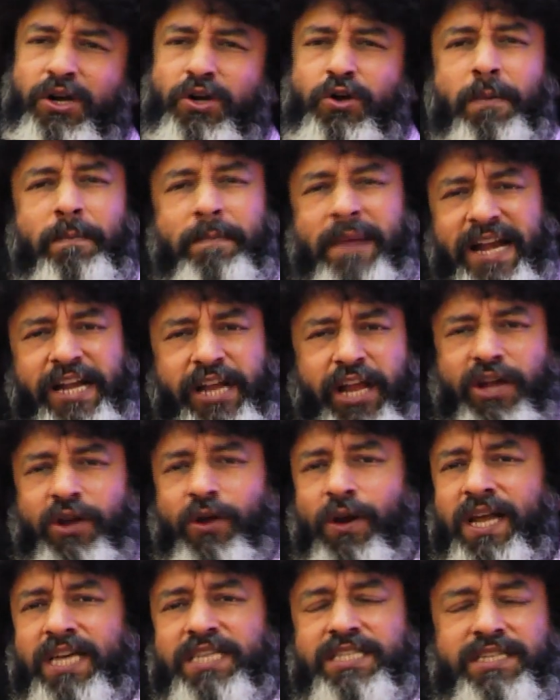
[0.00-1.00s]
to
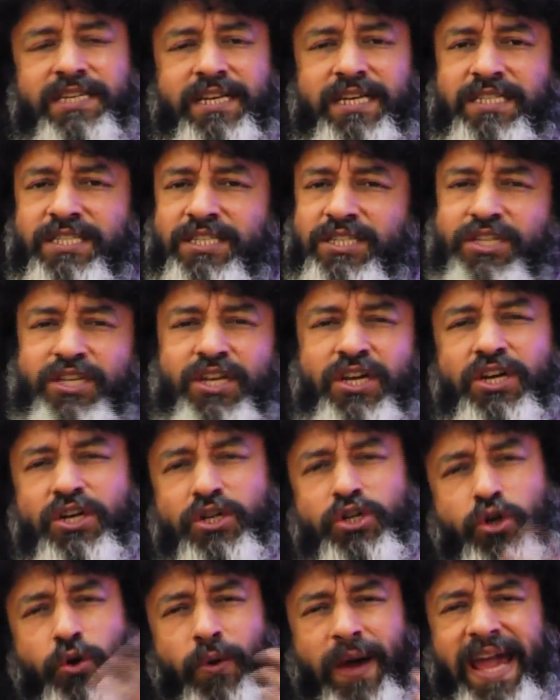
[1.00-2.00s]
meticulousness
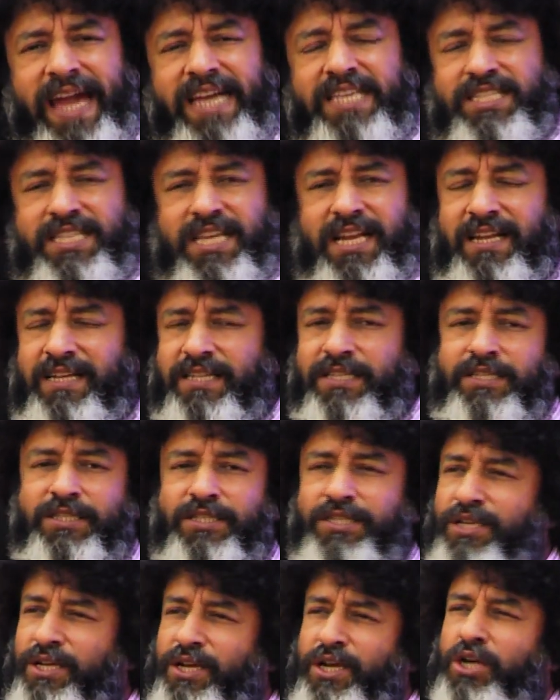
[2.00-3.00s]
to
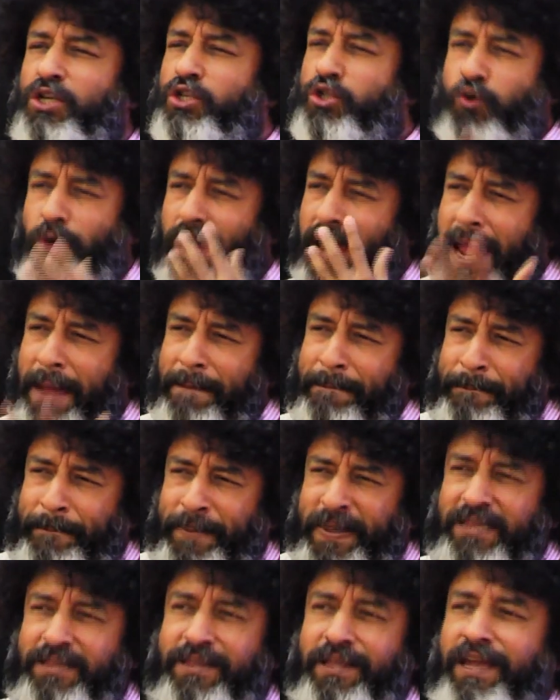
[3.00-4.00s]
excellence to
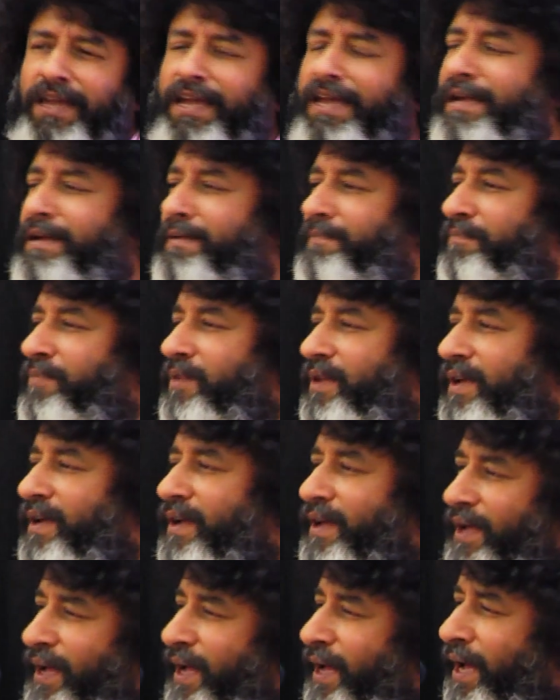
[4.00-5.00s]
empathy,
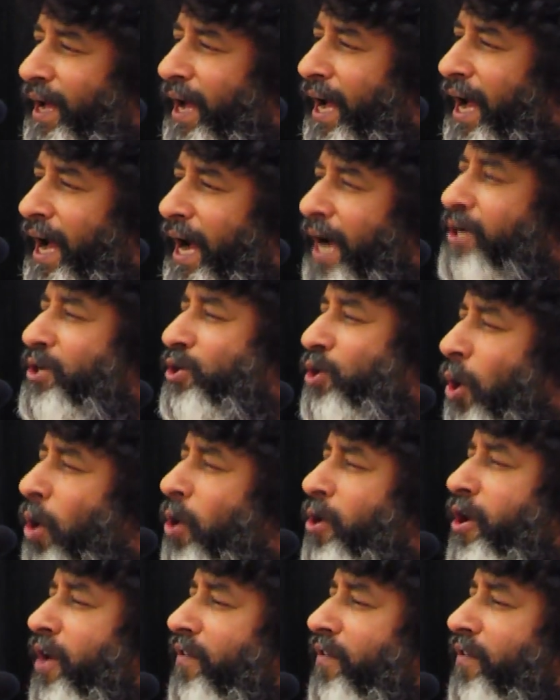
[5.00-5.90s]
a tone